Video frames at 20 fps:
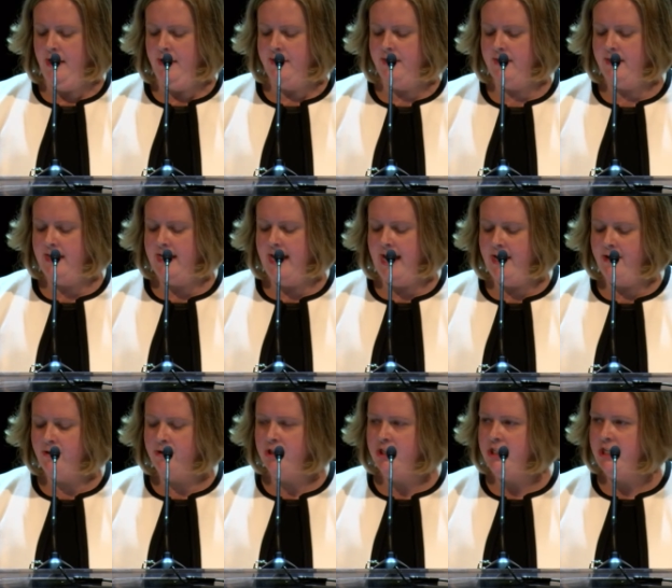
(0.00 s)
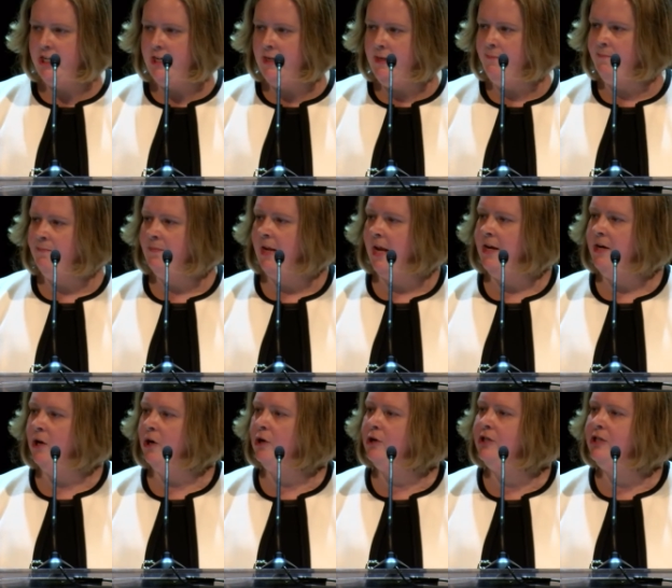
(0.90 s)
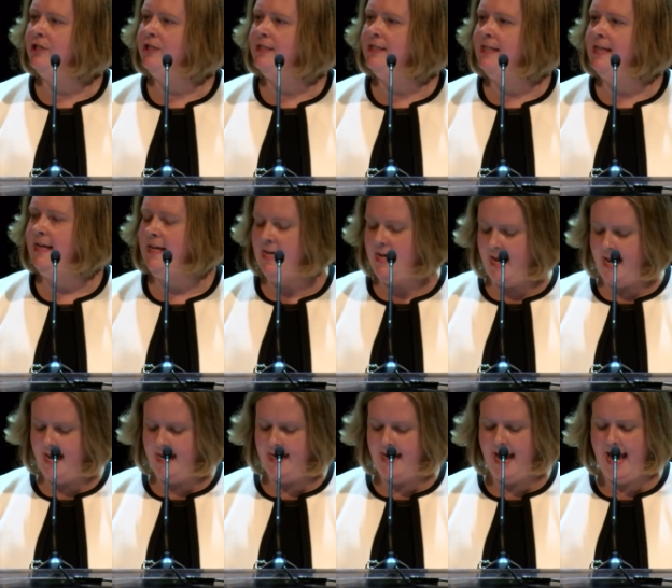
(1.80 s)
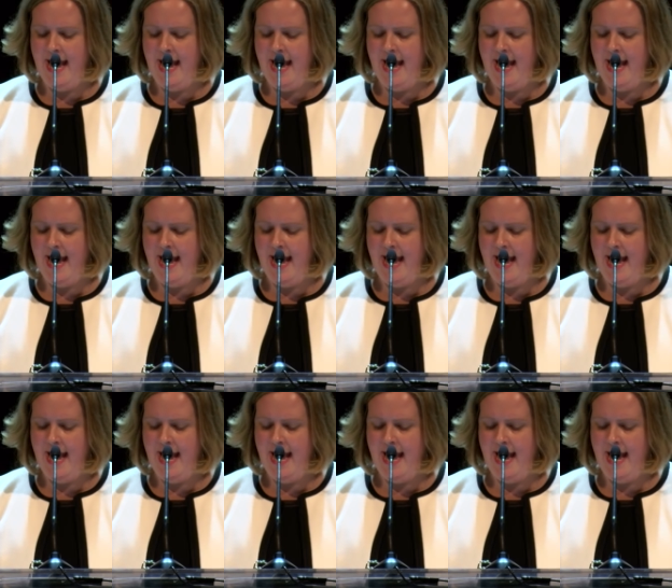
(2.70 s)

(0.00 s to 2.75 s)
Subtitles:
that the energy and urgency and